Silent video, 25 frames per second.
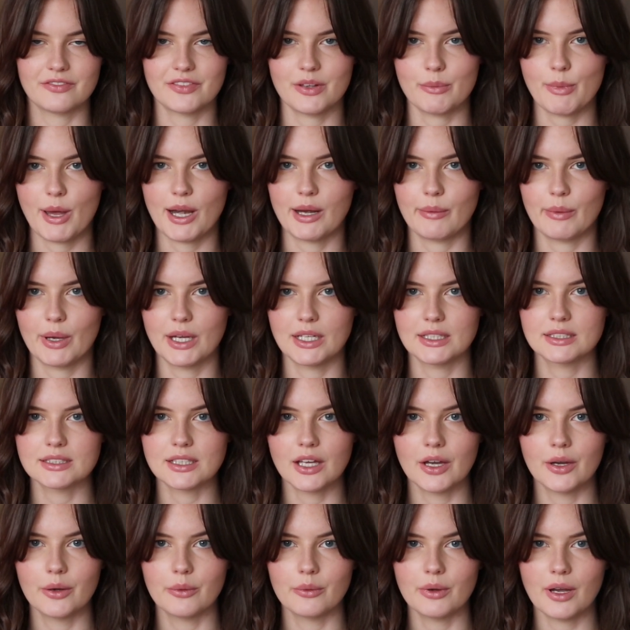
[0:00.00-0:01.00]
of them anyway,
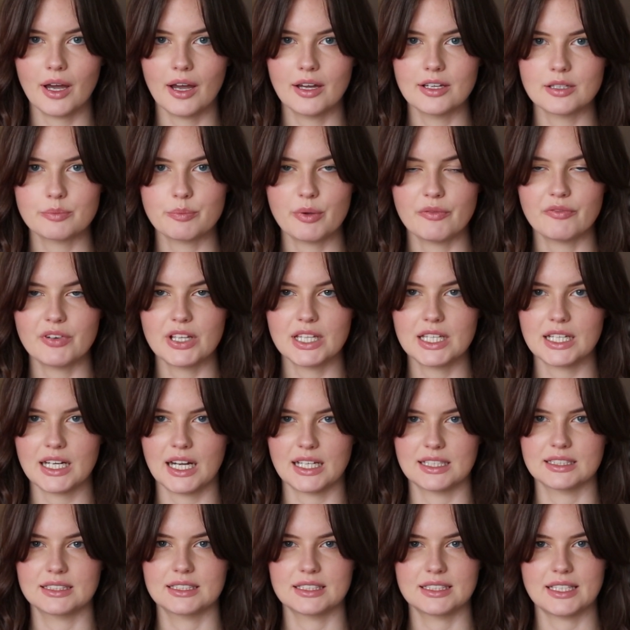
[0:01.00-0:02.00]
so it's been really
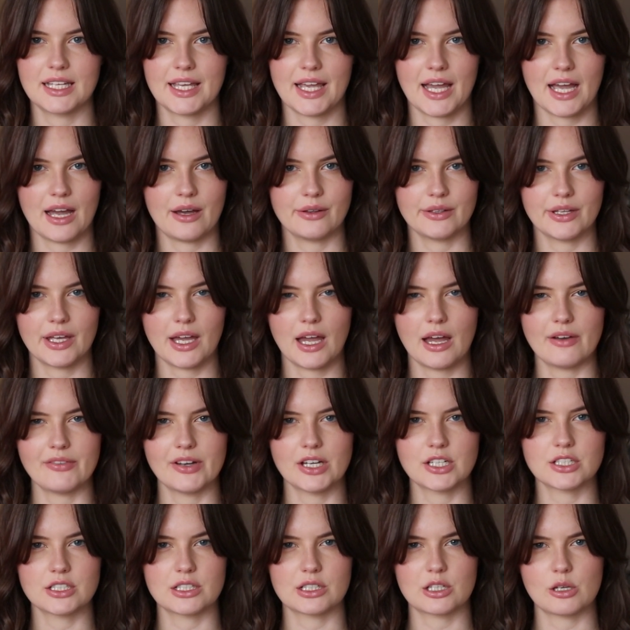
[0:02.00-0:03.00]
nice to see how they have
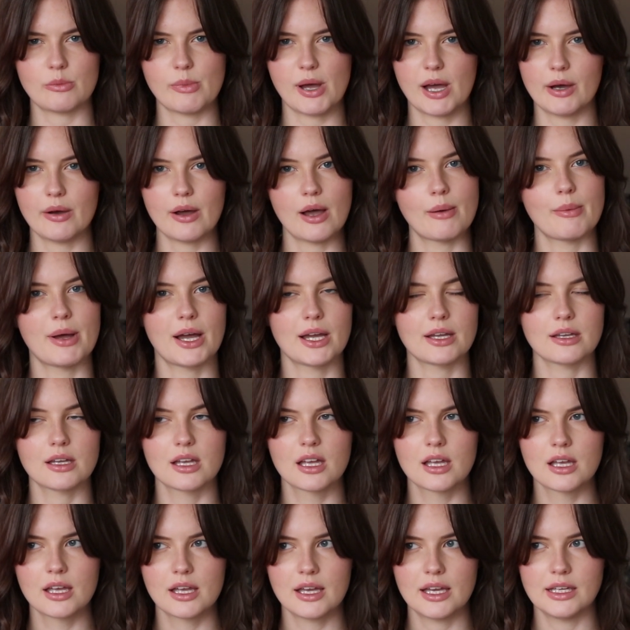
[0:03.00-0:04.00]
actually come out. I might
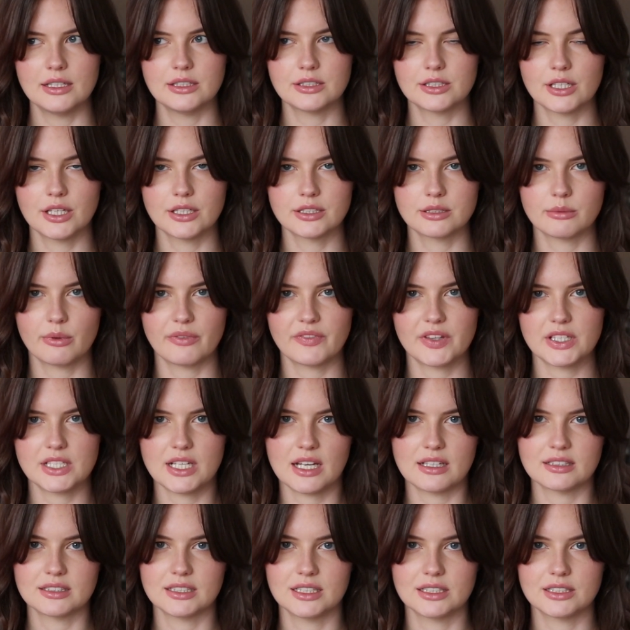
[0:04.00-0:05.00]
insert some of the
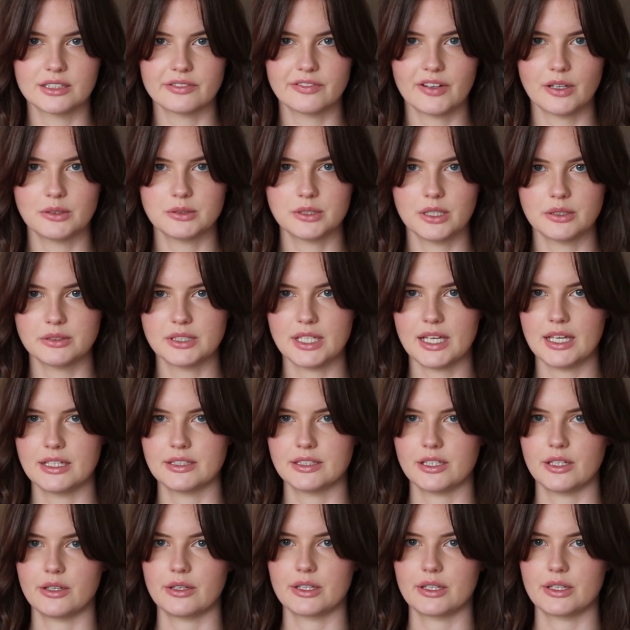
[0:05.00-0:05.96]
test knitted photos here so